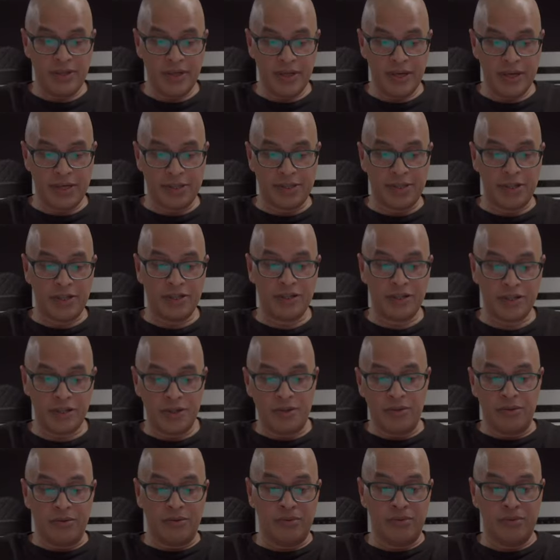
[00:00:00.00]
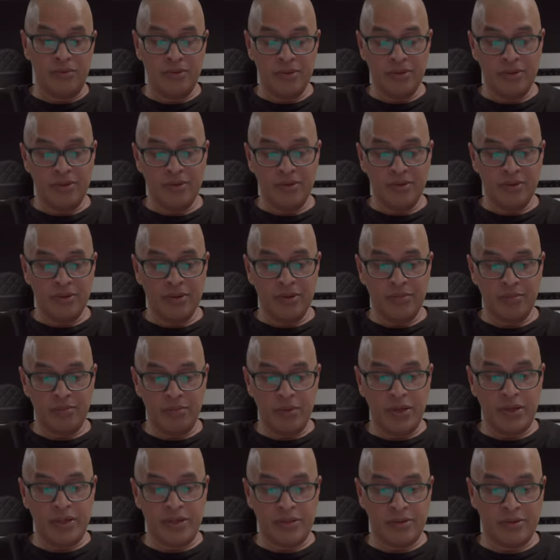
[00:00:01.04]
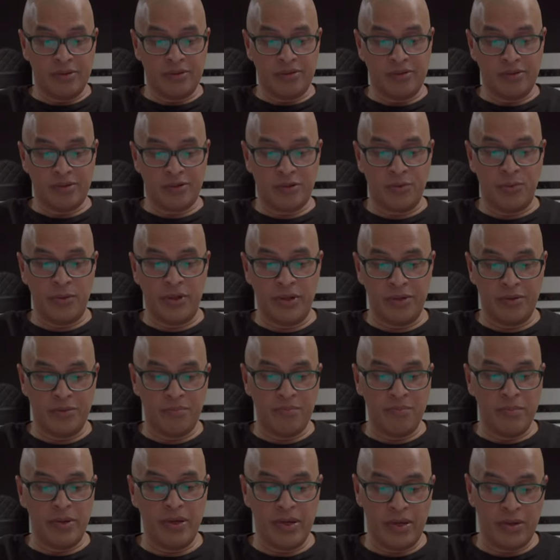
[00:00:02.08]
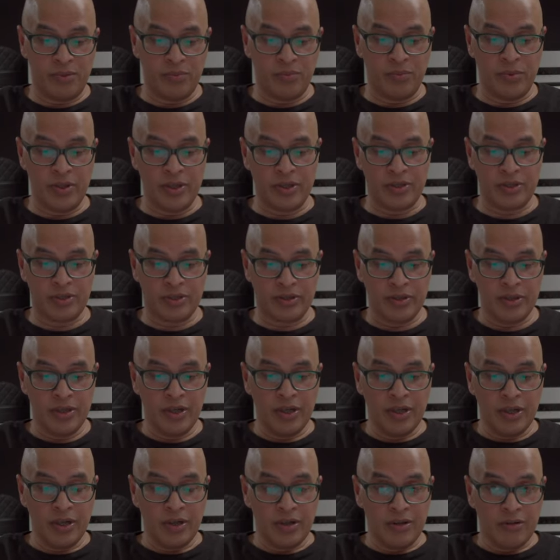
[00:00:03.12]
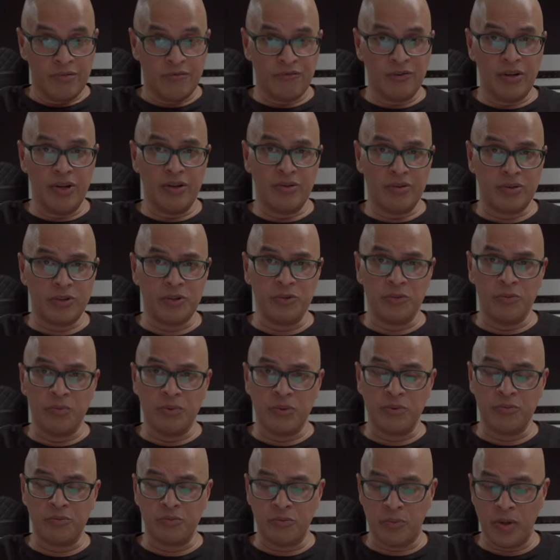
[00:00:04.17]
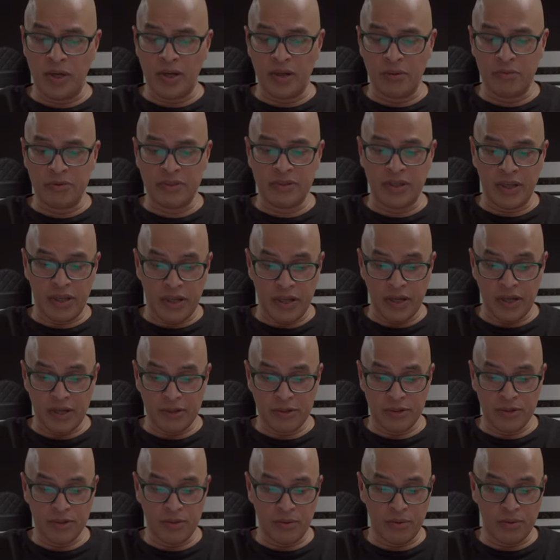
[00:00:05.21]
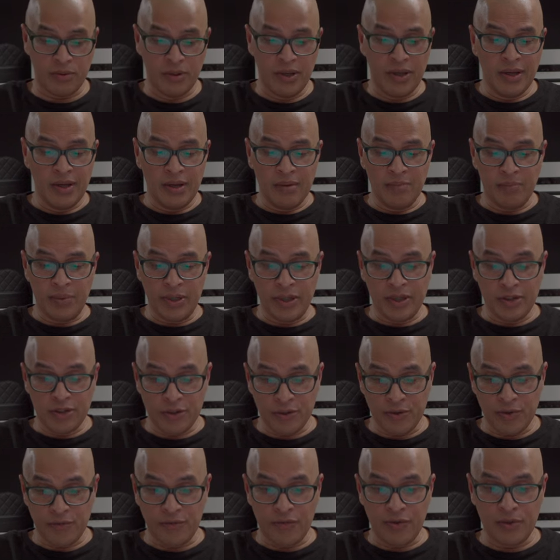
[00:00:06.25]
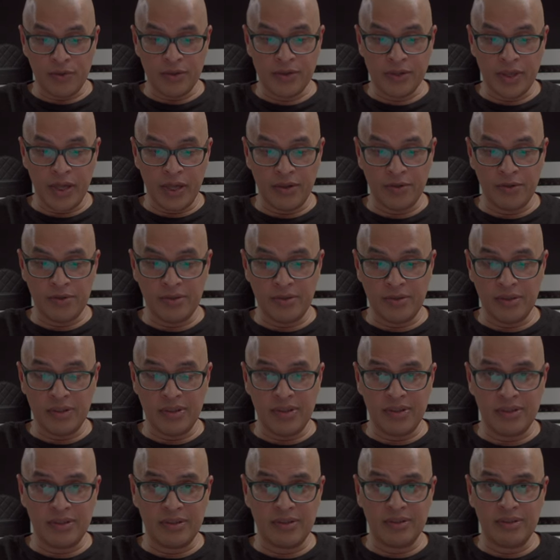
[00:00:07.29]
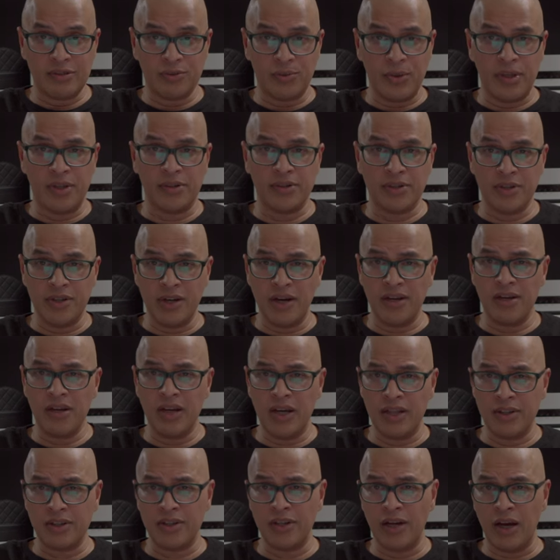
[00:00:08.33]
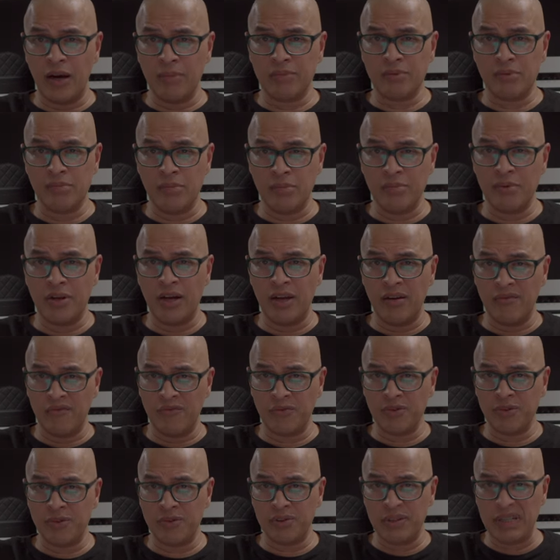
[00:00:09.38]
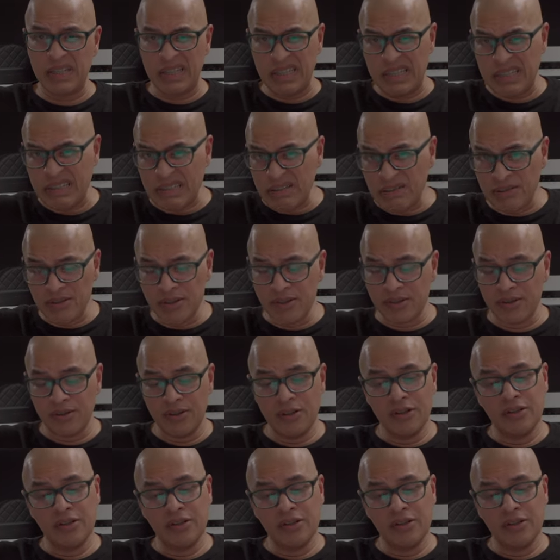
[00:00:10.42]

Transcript: It does show mid, tweeter, mid, which follow suit with what I was thinking. So being a short floor stander, tweeter's not at the optimum height for your ears.